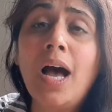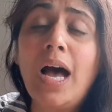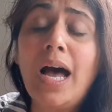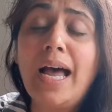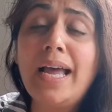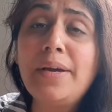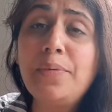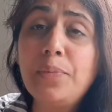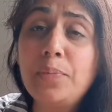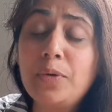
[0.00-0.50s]

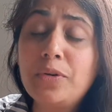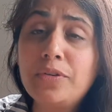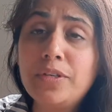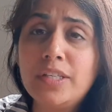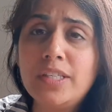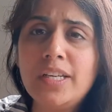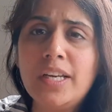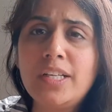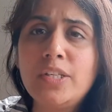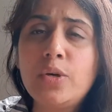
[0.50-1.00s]
I'm going
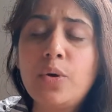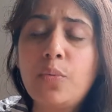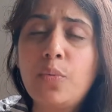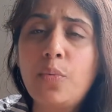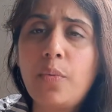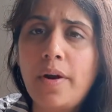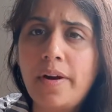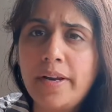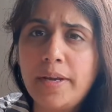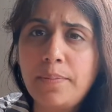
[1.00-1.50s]
to tell you a
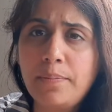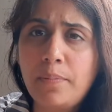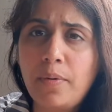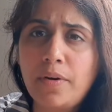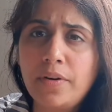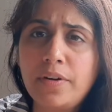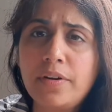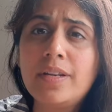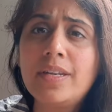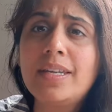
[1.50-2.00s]
very
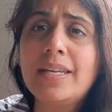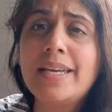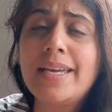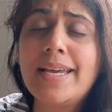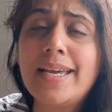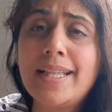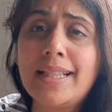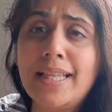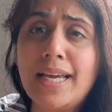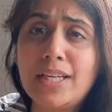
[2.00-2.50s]
important
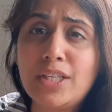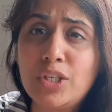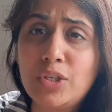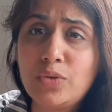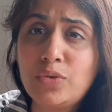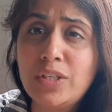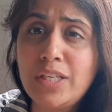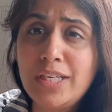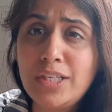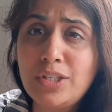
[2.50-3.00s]
thing that
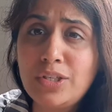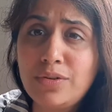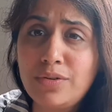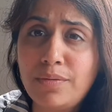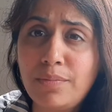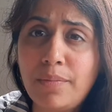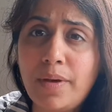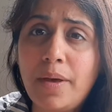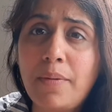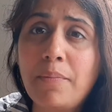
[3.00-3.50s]
you need to
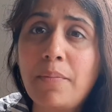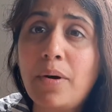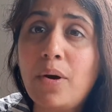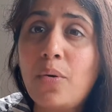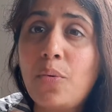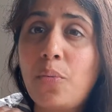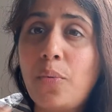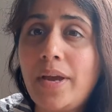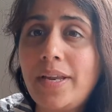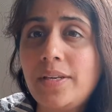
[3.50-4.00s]

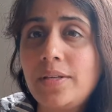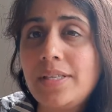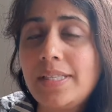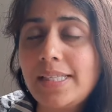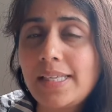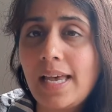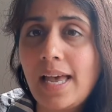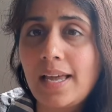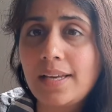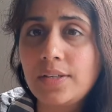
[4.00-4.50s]
remember when you
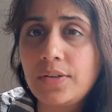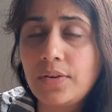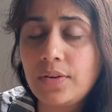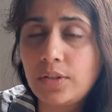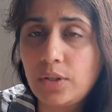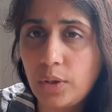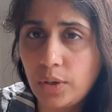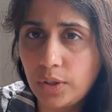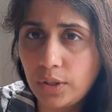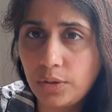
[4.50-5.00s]
scan your
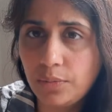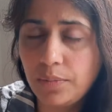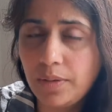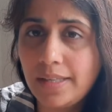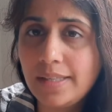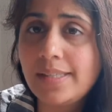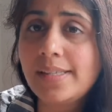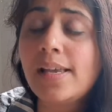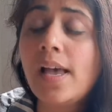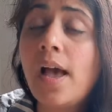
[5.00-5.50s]

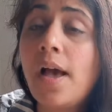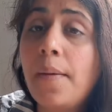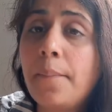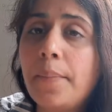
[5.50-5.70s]
documents,